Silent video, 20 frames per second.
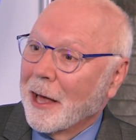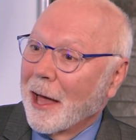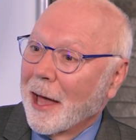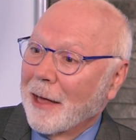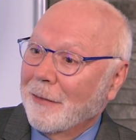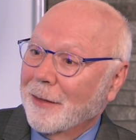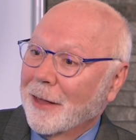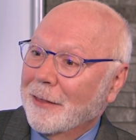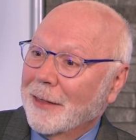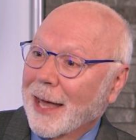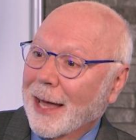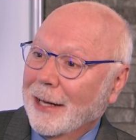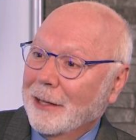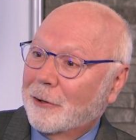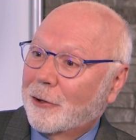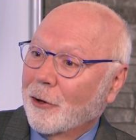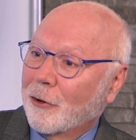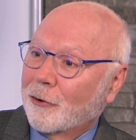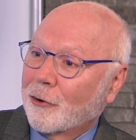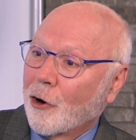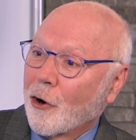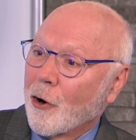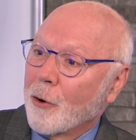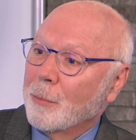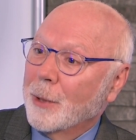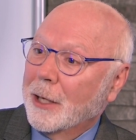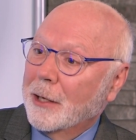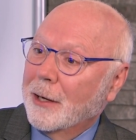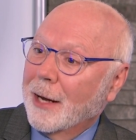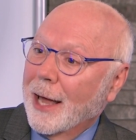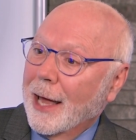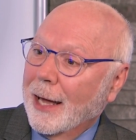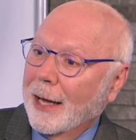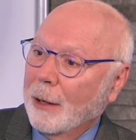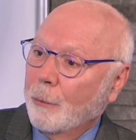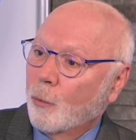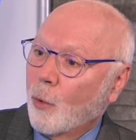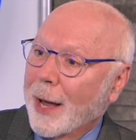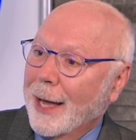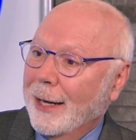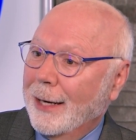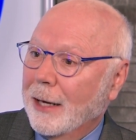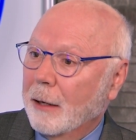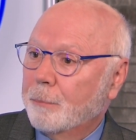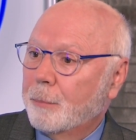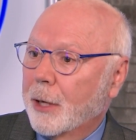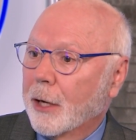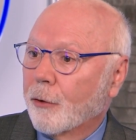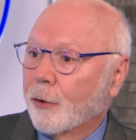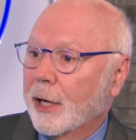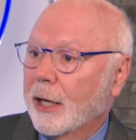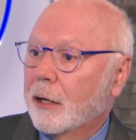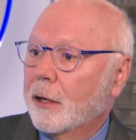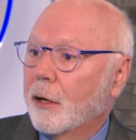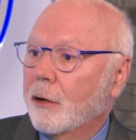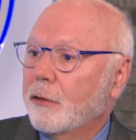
And then they determine a waiting period,